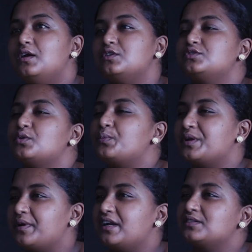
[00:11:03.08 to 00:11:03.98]
So
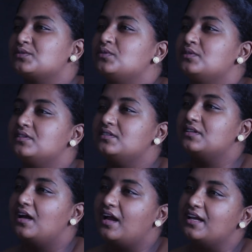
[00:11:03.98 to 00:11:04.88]
primary school,
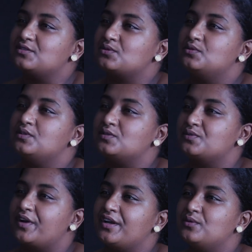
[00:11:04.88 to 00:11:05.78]
high school, I was
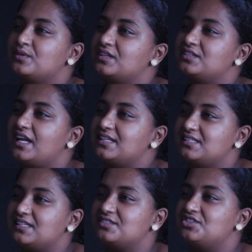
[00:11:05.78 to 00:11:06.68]
very good at
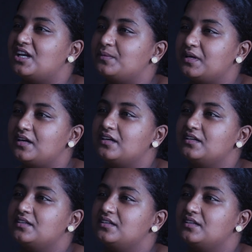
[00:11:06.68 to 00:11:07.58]
writing drama.
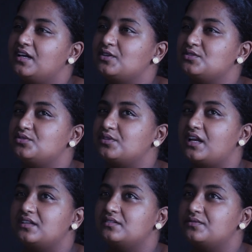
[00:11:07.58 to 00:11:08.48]
I used to
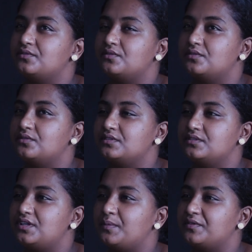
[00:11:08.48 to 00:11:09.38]
write for the
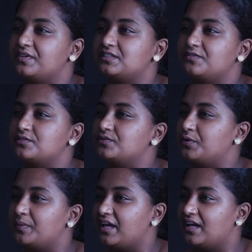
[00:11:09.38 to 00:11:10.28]
drama festivals for
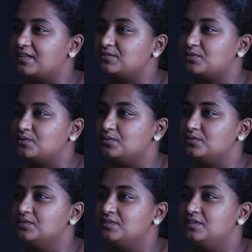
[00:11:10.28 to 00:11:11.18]
my high school.
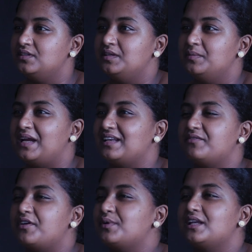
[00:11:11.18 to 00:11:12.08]
I
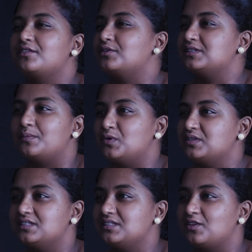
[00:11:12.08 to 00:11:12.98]
never really thought
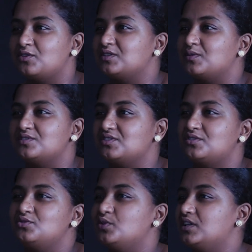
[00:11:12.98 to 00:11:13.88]
about it. I thought I was
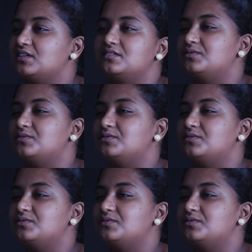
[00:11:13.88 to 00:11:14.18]
just doing it